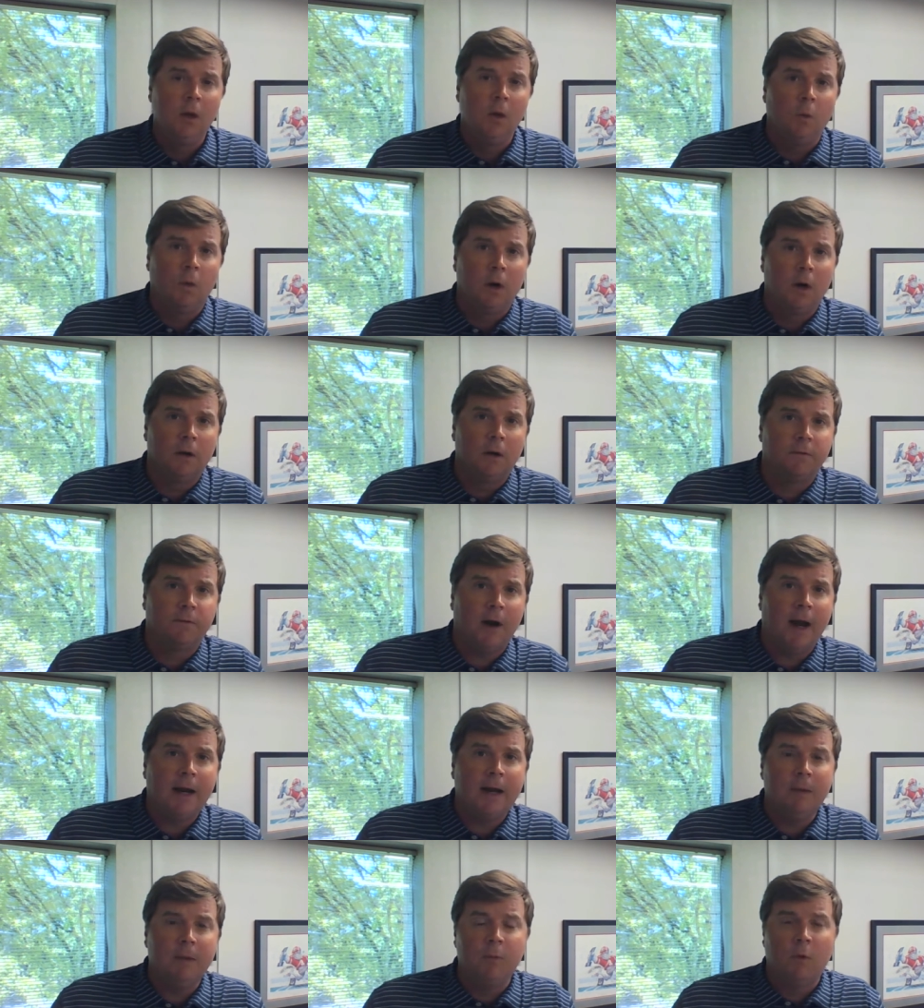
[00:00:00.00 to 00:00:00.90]
where
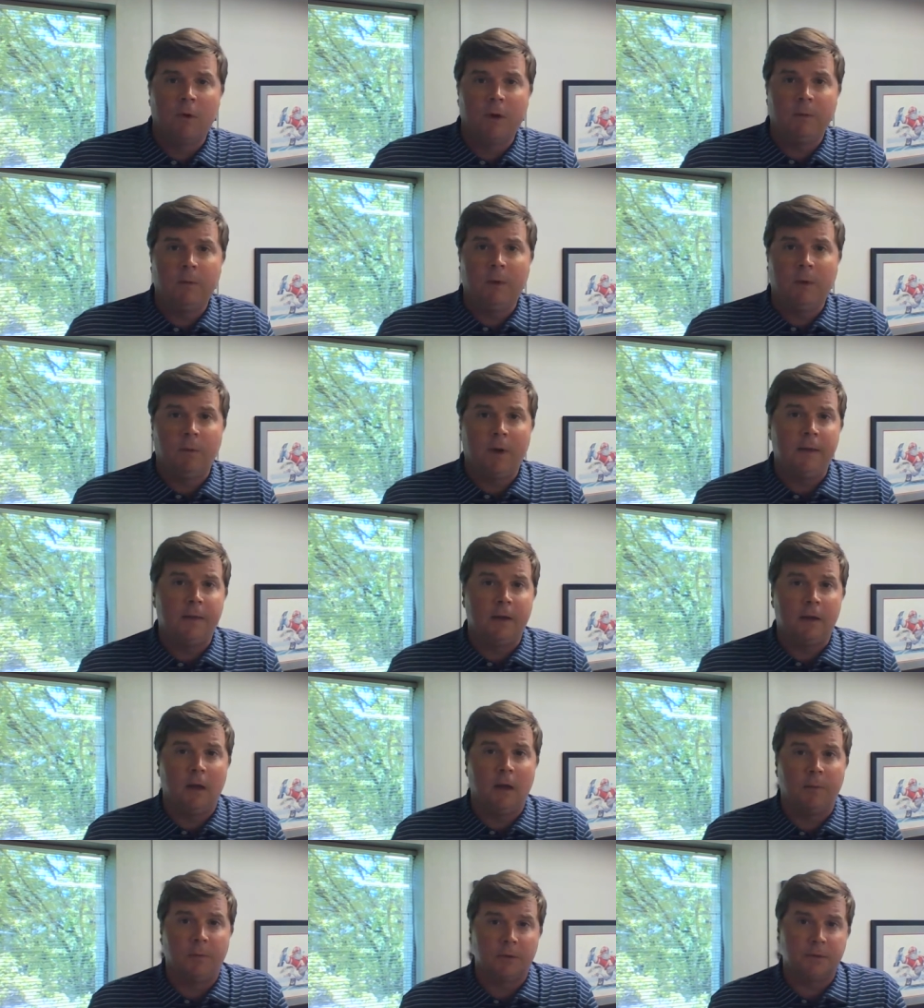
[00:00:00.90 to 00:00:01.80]
Friday morning we ran the
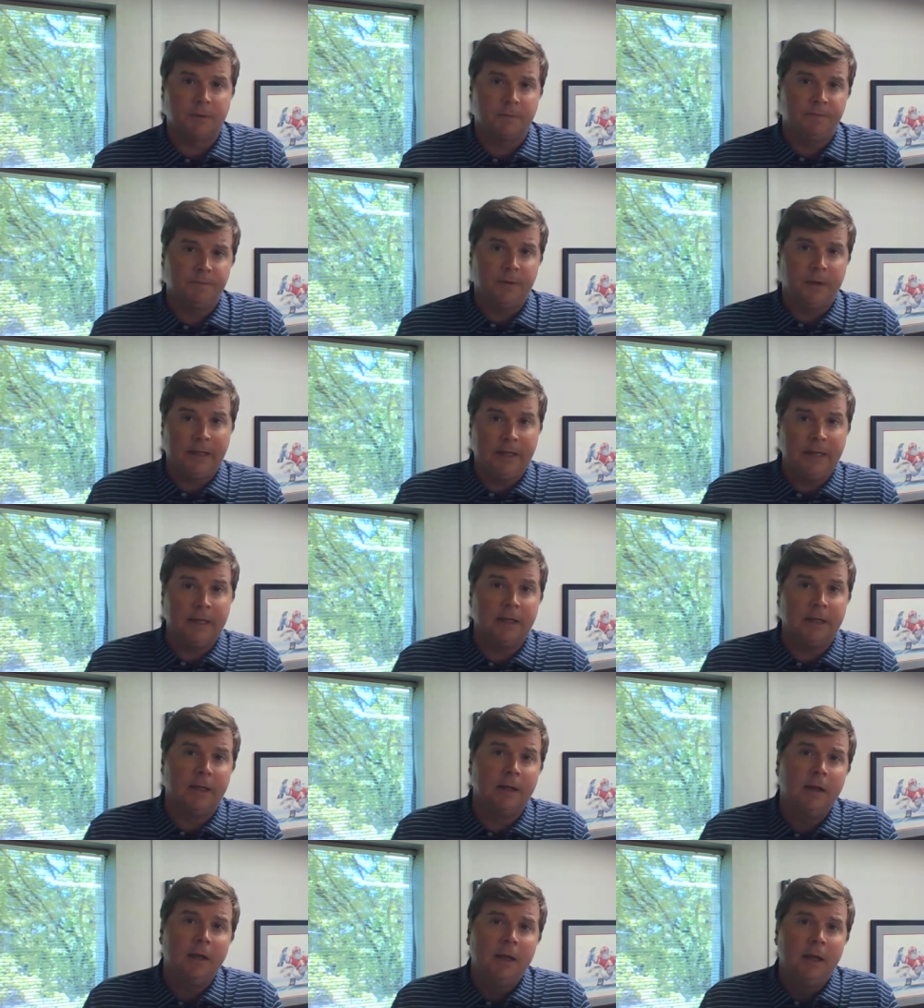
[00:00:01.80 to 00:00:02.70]
numbers again.